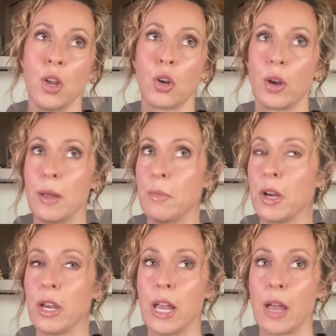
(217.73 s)

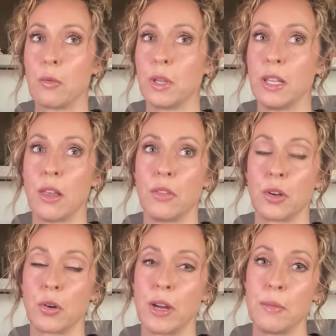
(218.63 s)
Cranberry, I really love their
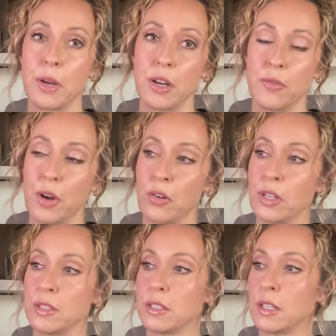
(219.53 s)
cranberry
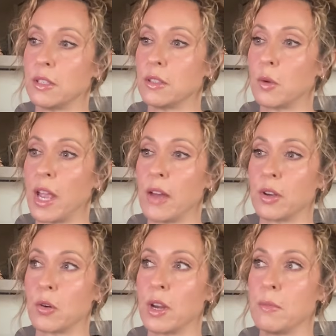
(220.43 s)
fragrances. So I have a
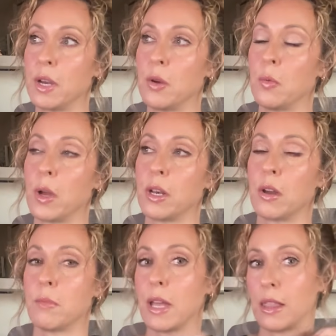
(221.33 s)
cranberry one
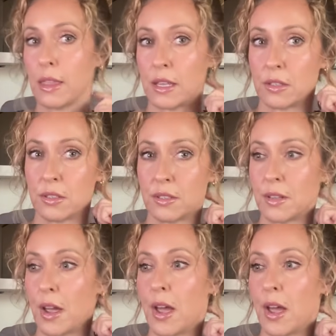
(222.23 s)
on my list.